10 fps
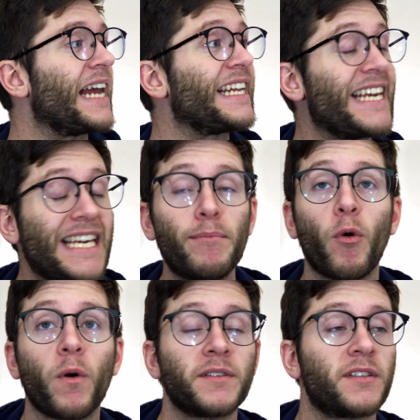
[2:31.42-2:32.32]
And
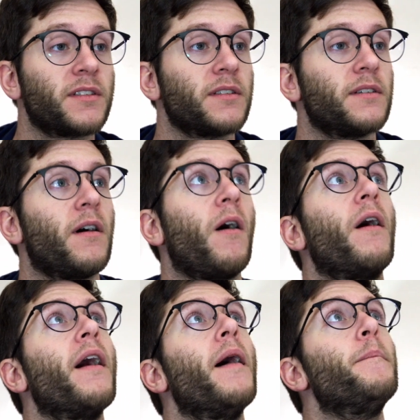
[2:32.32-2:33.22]
keyboards
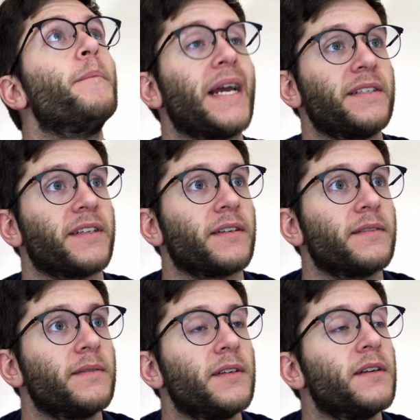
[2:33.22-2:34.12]
are amazing.
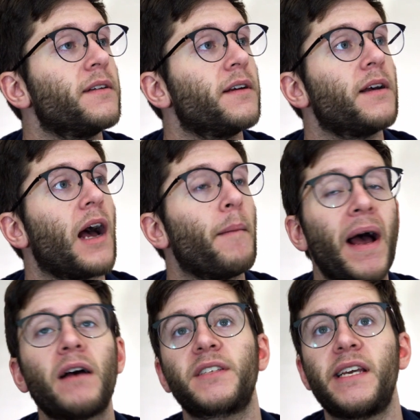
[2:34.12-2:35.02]
A
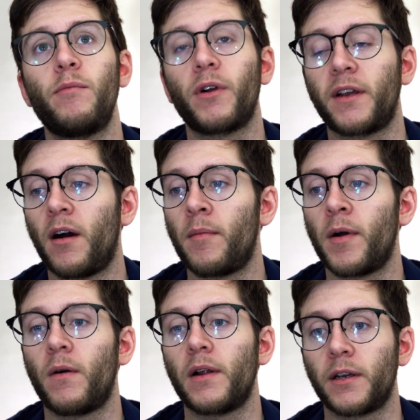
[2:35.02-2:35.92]
mouse-keyboard
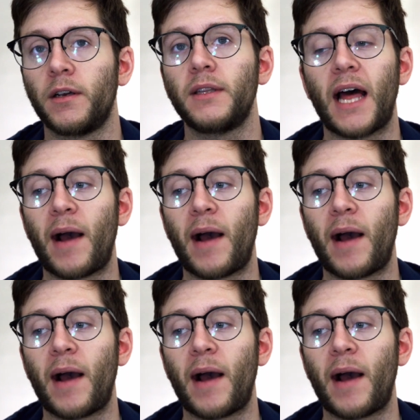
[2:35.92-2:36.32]
combo on a good